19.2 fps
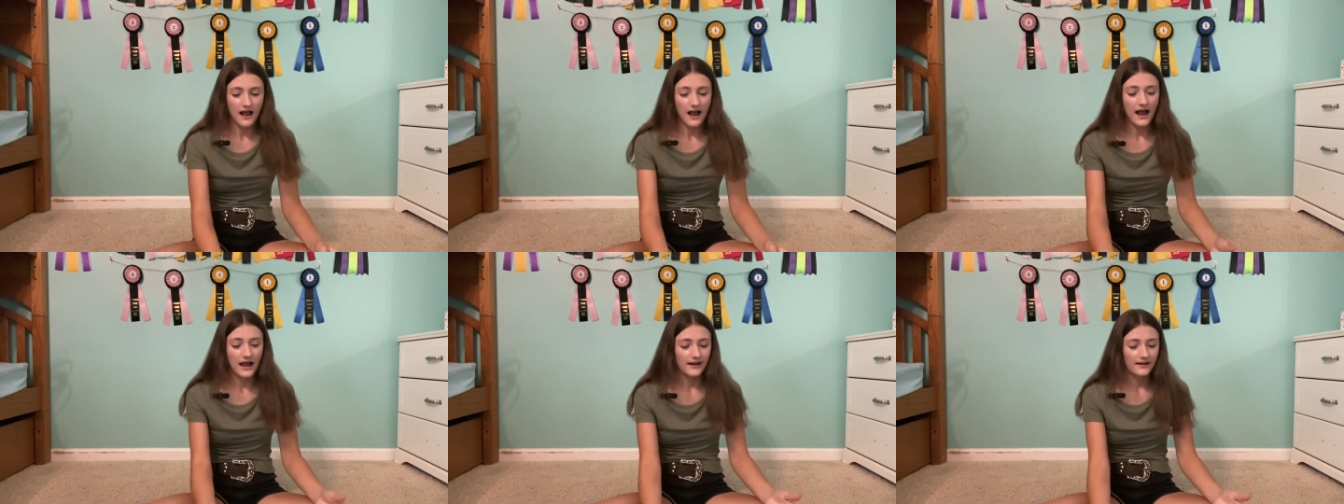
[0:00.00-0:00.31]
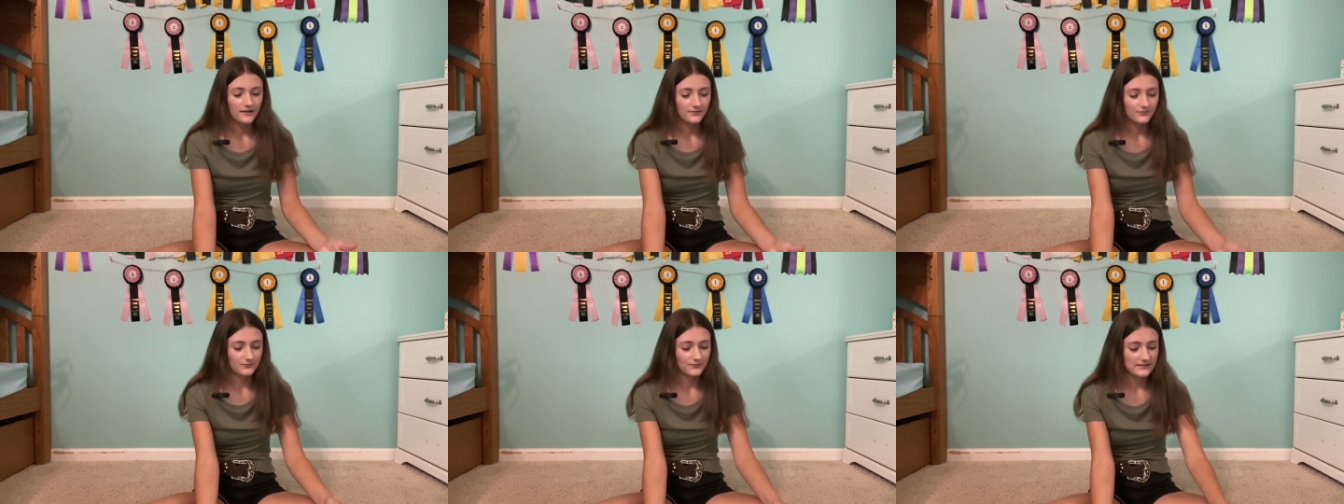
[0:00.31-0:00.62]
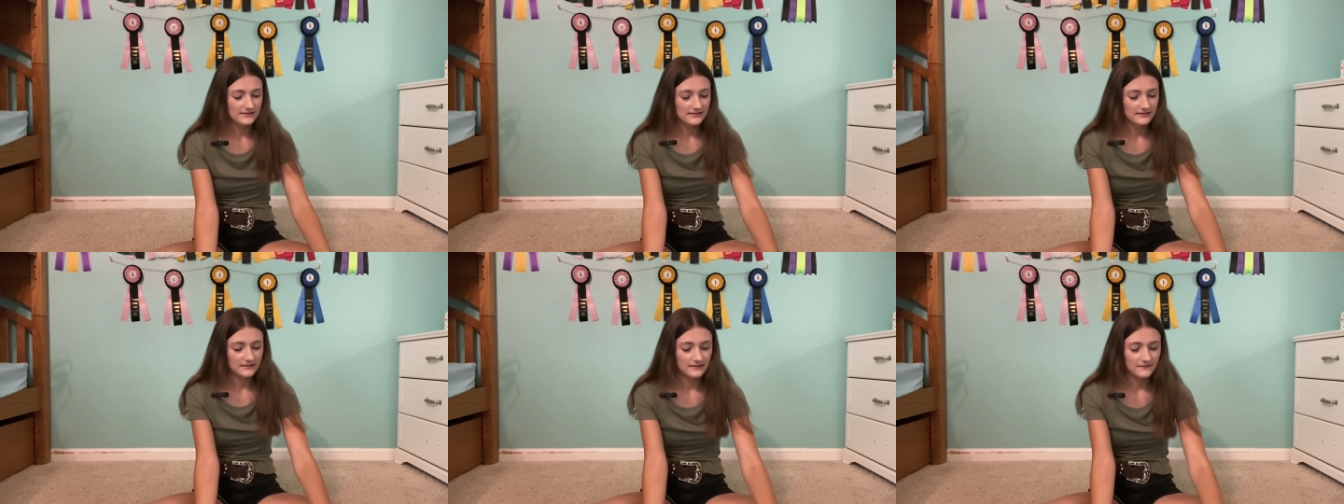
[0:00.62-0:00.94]
I
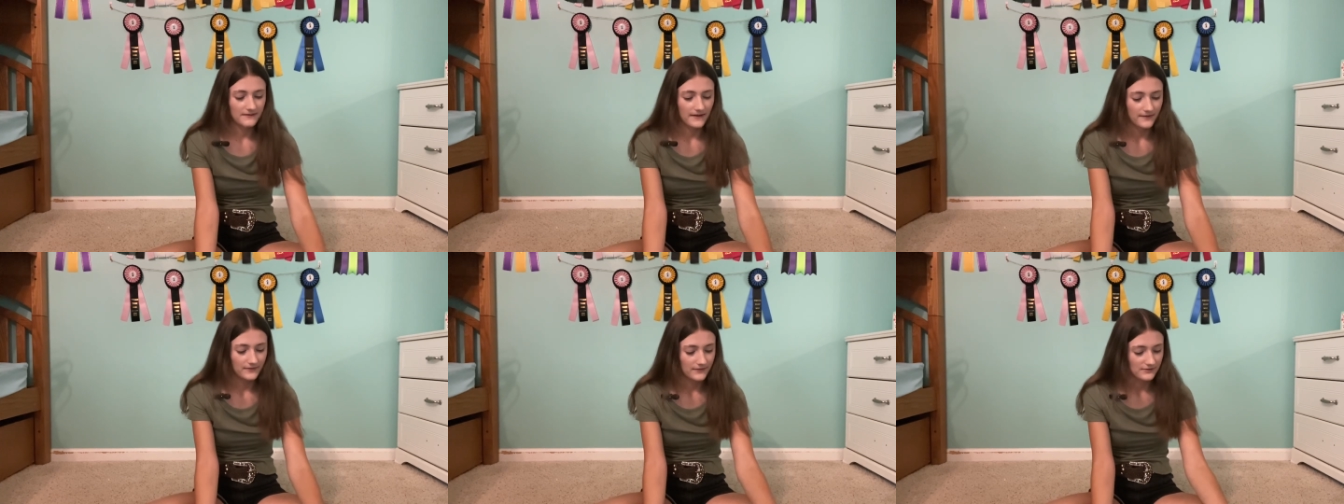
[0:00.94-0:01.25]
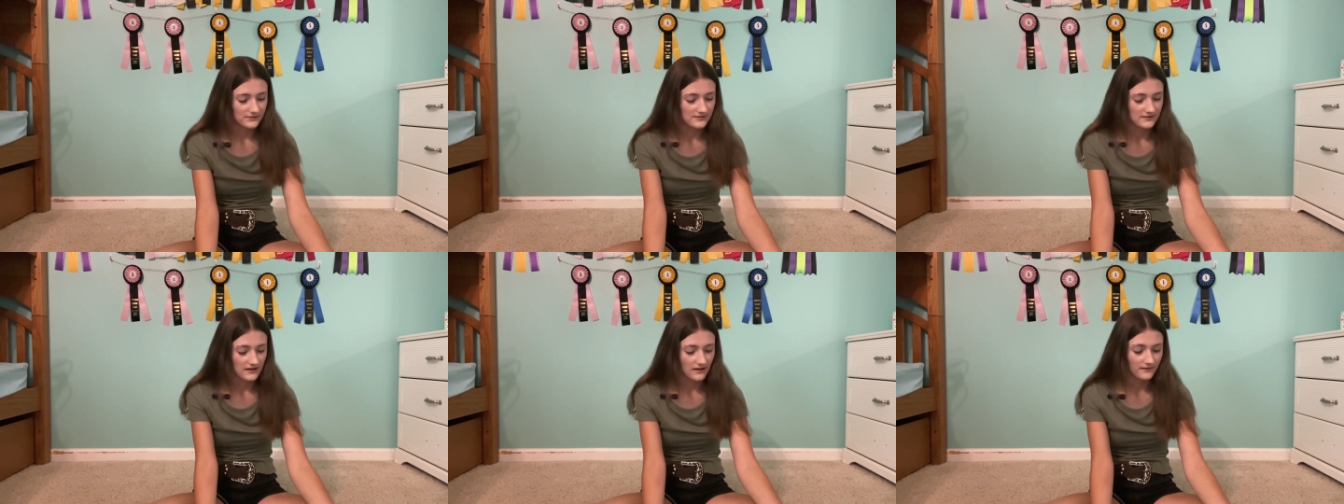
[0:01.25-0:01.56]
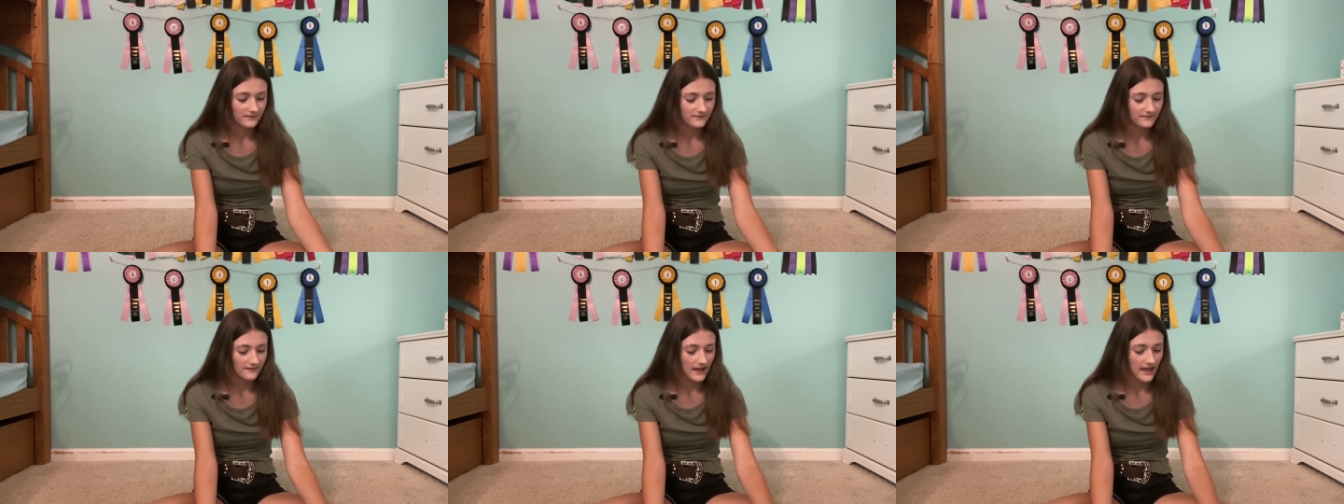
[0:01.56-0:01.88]
recently found their
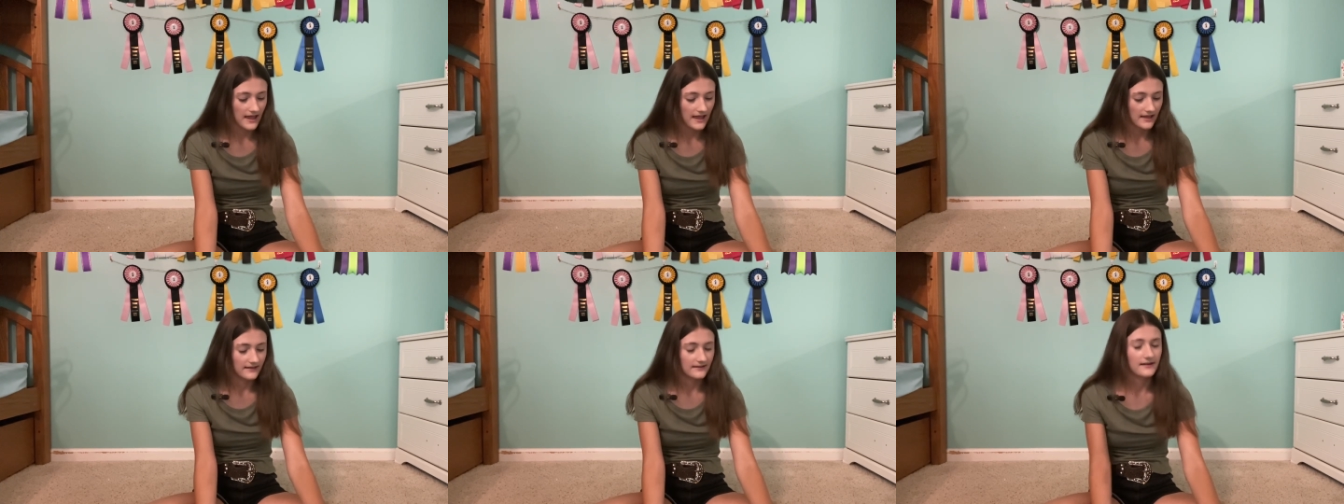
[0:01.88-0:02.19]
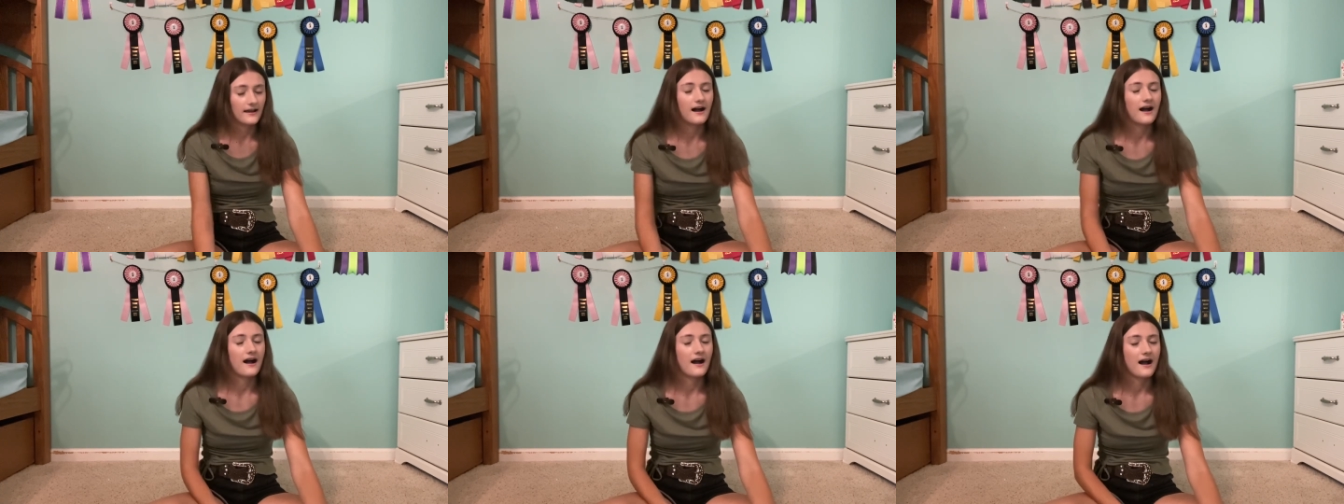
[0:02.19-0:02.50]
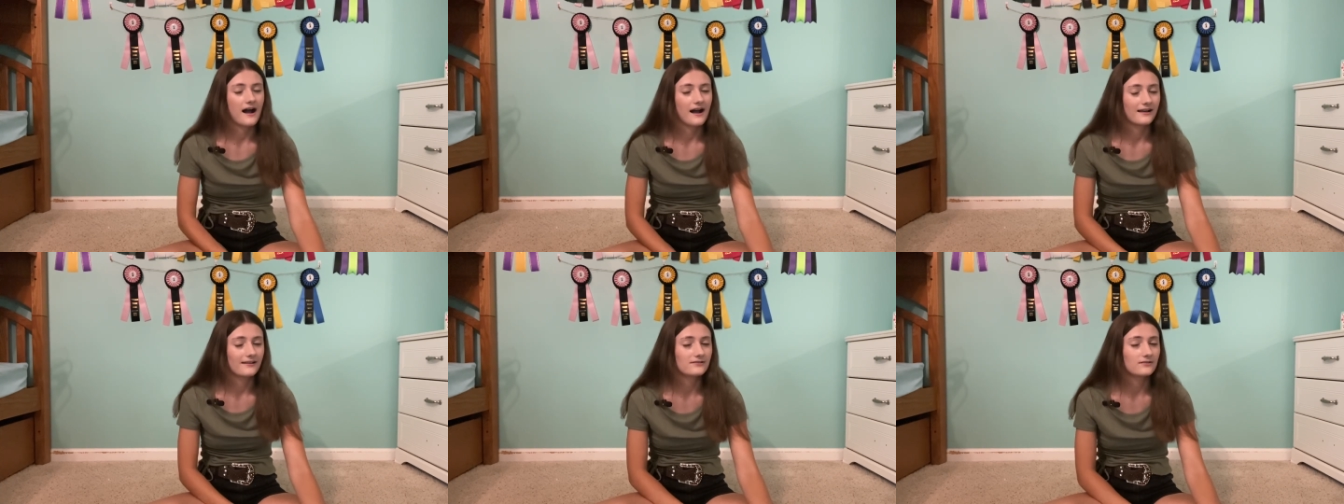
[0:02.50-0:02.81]
stuff and
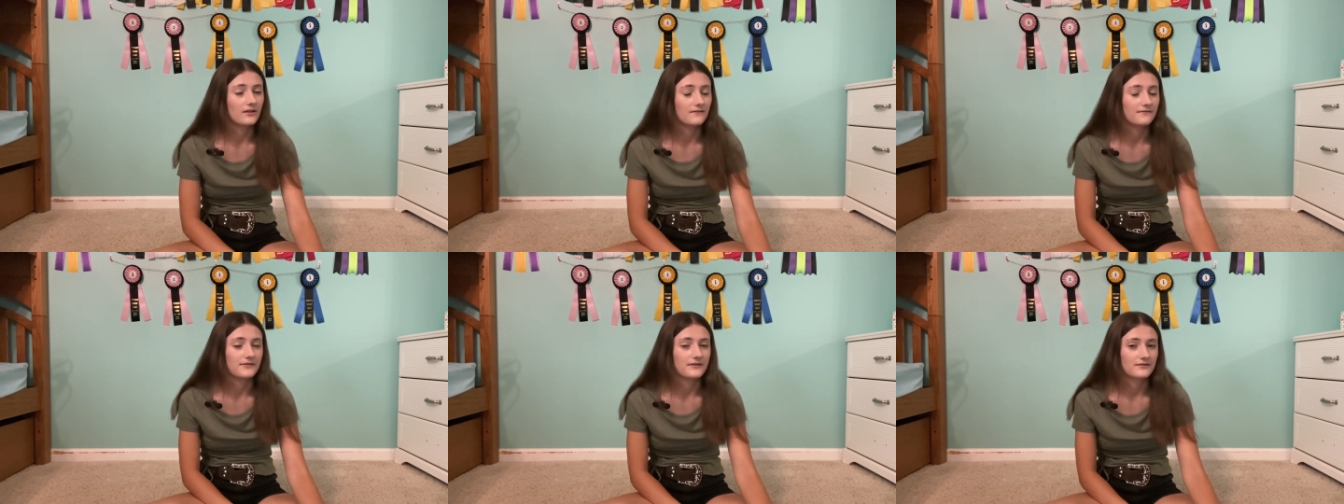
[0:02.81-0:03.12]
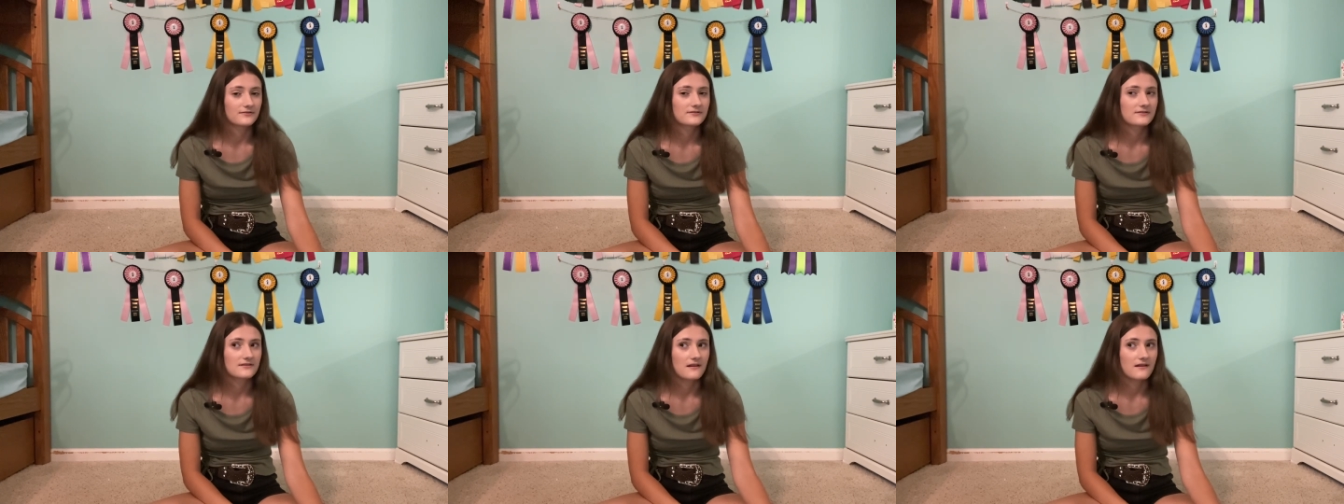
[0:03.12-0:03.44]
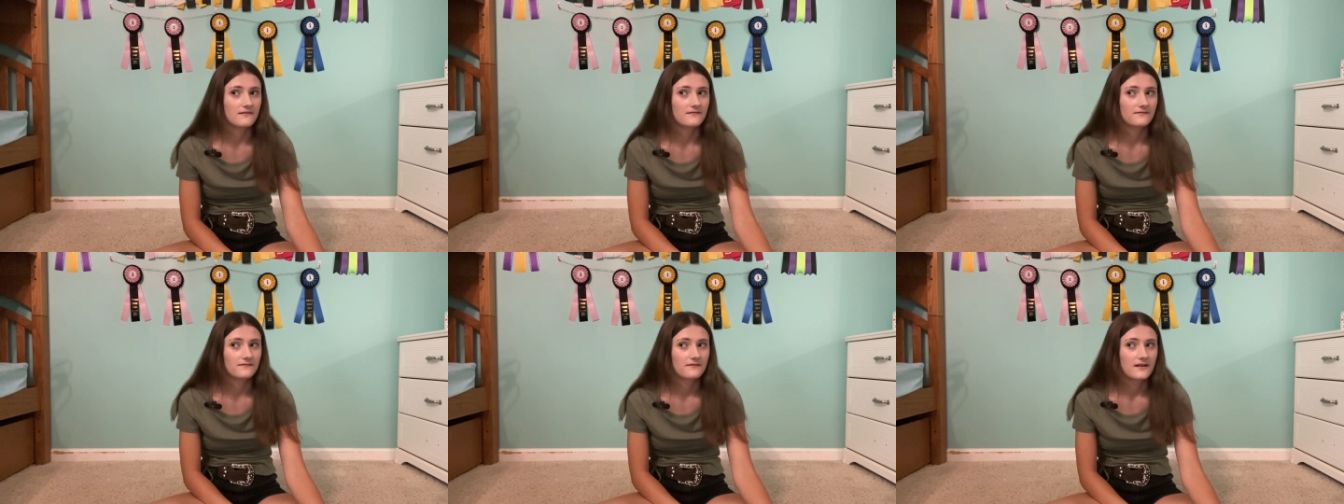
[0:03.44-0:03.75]
I love their stuff.